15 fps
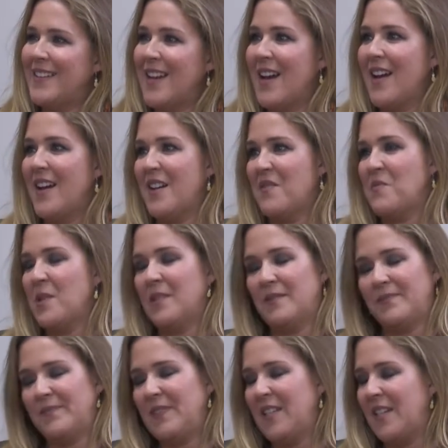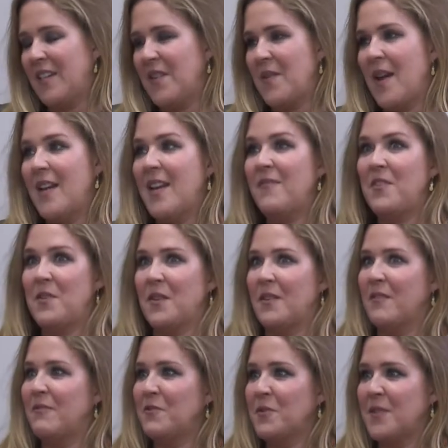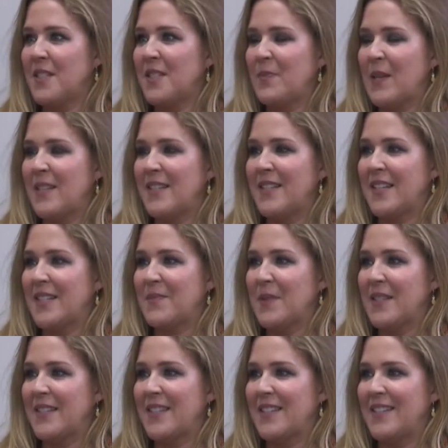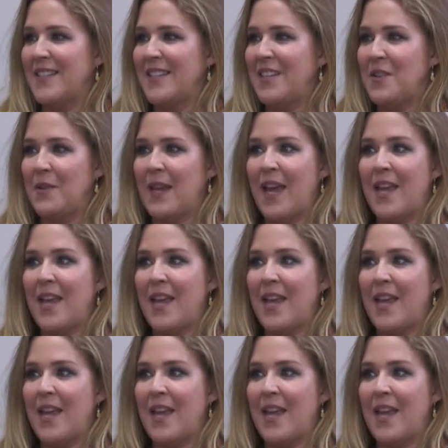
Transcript: Yeah, well, you know, and if you can afford to spend 6 months in the